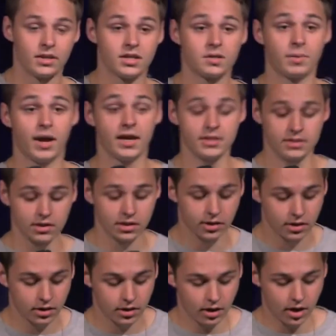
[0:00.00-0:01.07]
this past
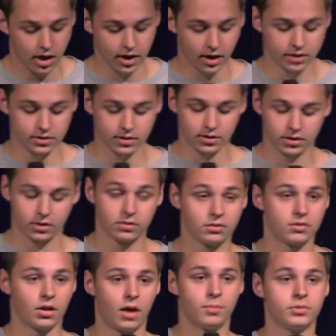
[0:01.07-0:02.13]
year, I got the
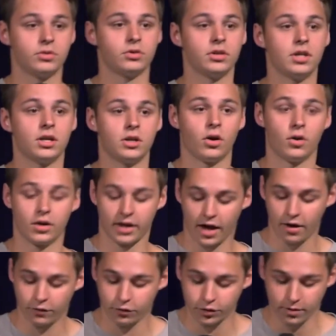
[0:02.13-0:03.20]
opportunity to go to
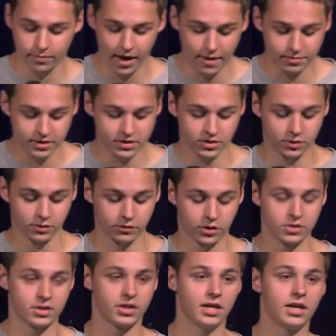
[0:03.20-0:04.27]
California Baptist
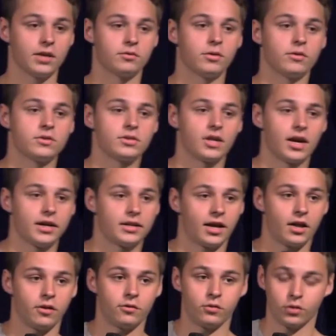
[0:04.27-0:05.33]
University in Riverside,
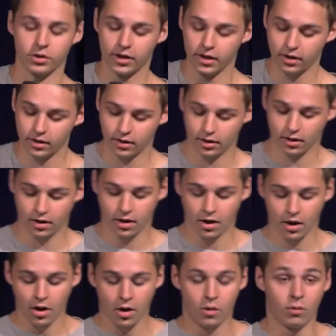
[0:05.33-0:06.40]
California.
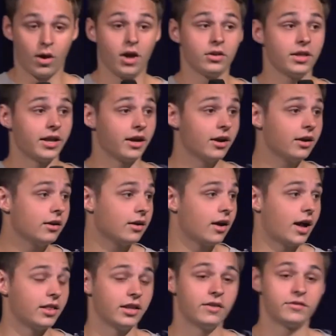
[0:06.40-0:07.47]
While there,
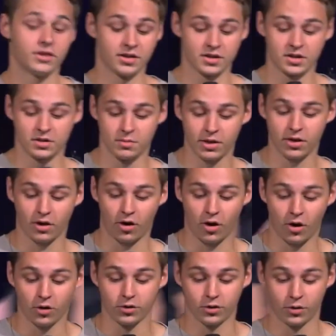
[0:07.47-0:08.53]
I lived in the Smith
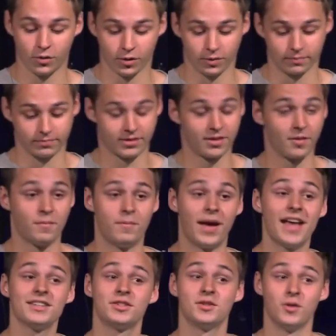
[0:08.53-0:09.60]
Hall dorm, the
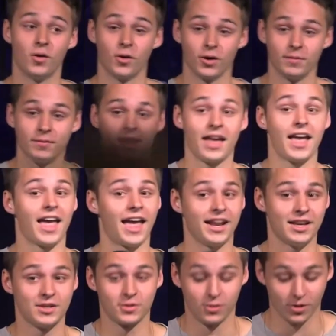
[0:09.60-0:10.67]
best dorm
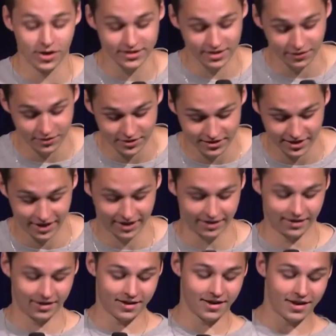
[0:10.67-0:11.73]
any school has ever seen.
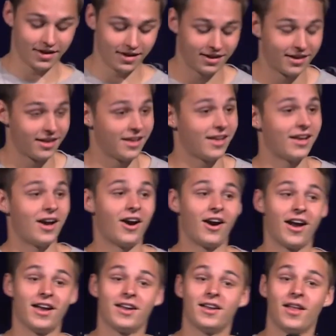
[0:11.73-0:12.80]
All
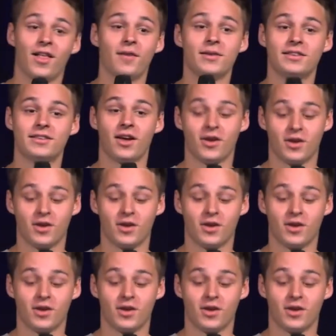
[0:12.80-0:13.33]
right, now let me tell